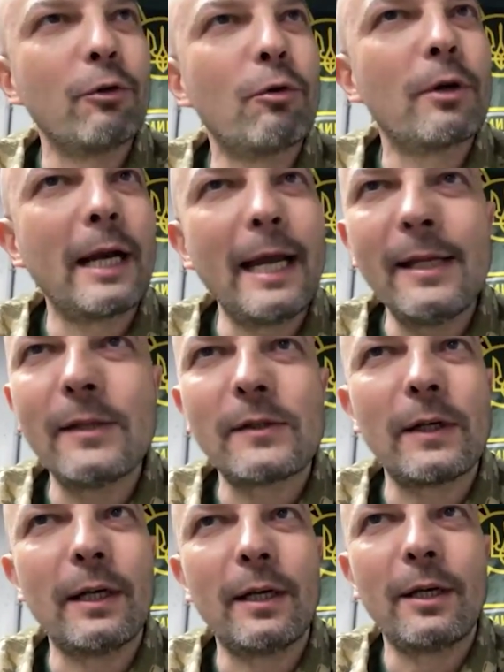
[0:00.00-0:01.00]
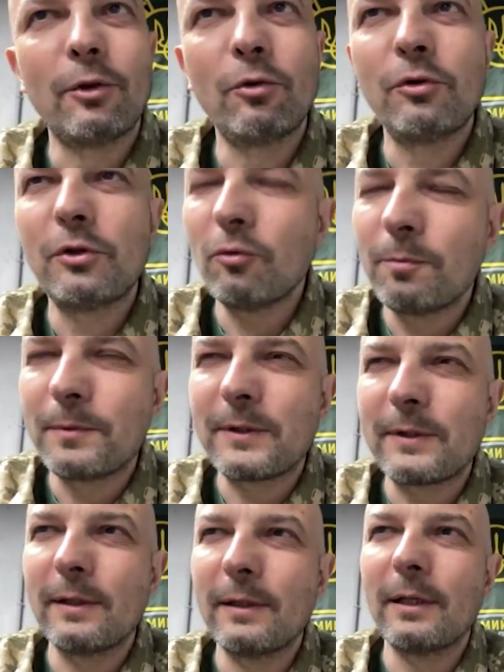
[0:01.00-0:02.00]
Ukraine's YouTube's
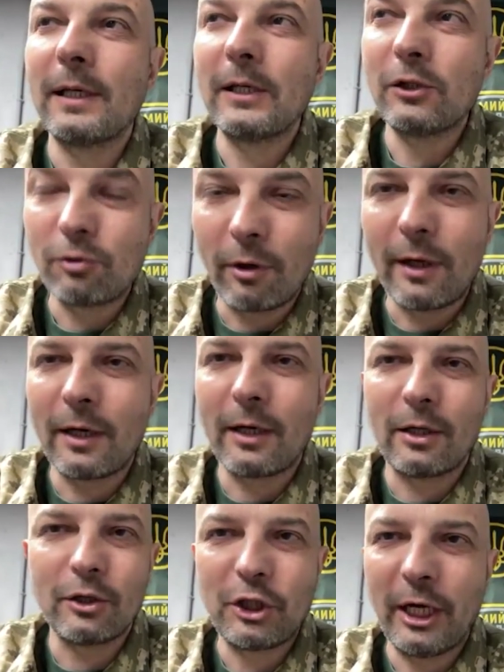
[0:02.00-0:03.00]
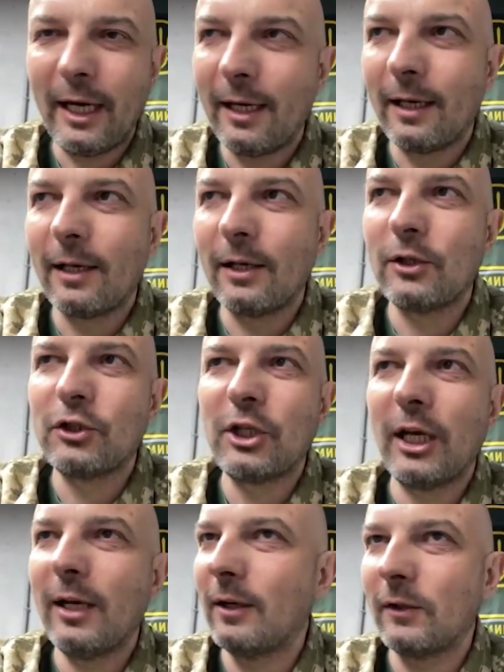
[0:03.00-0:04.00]
historical chain
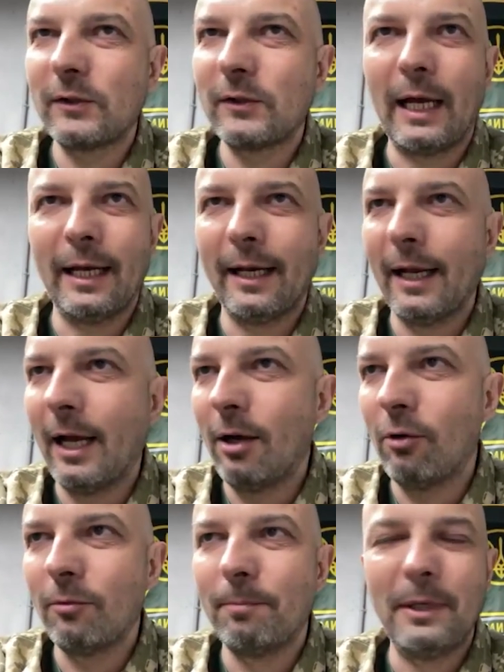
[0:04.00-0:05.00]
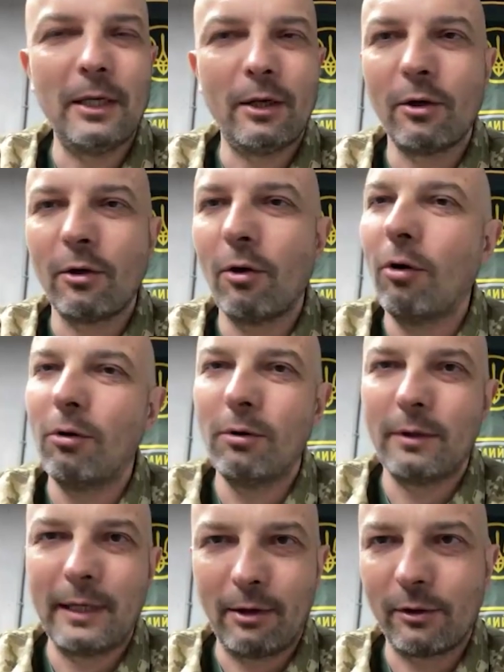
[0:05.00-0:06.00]
channels are now beating all
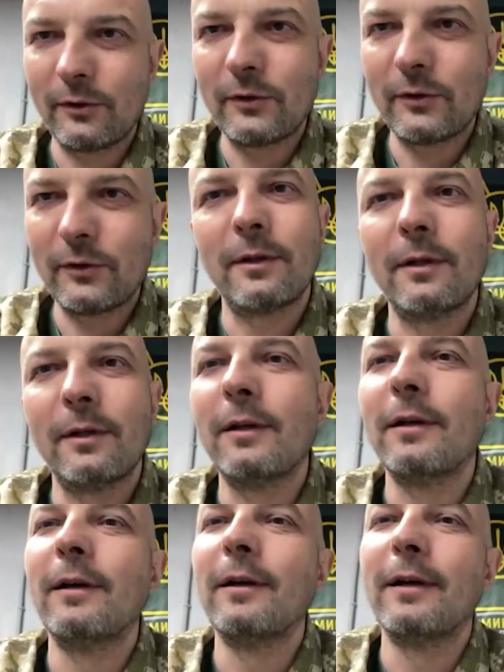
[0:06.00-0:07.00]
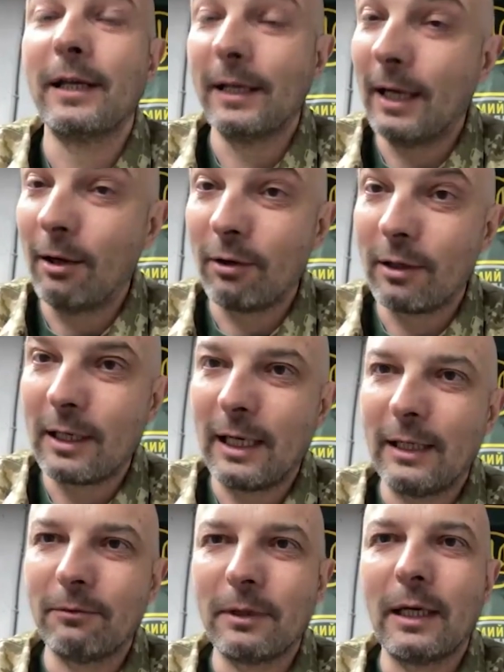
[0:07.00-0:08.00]
records in our
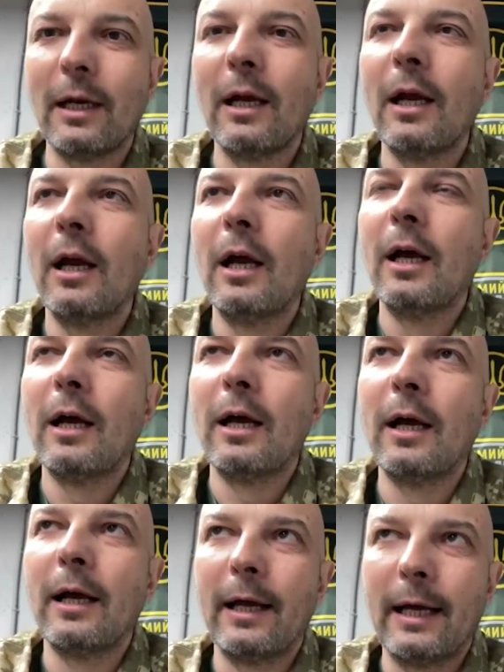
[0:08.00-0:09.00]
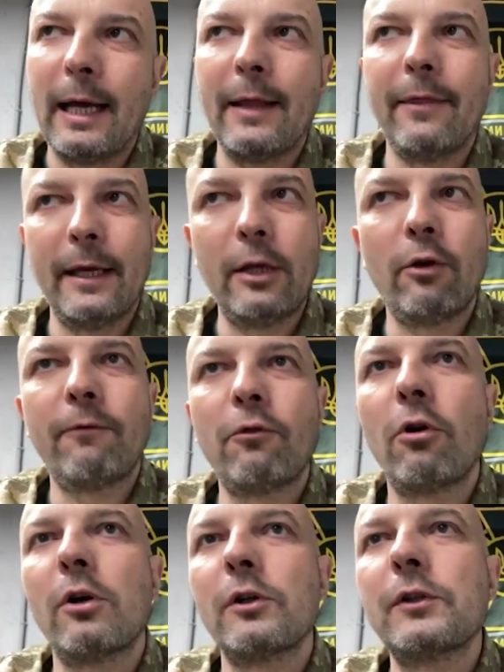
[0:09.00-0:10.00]
country, and that, of
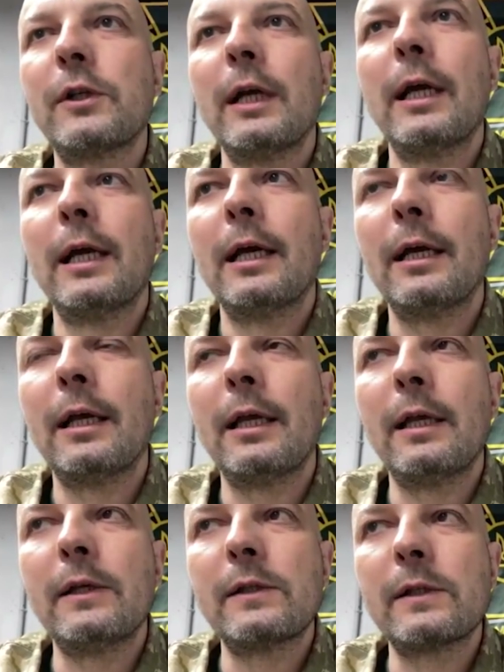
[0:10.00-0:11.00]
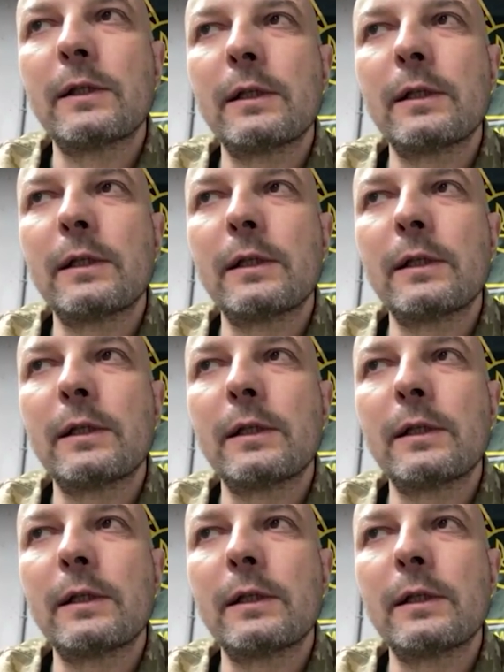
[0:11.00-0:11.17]
course, is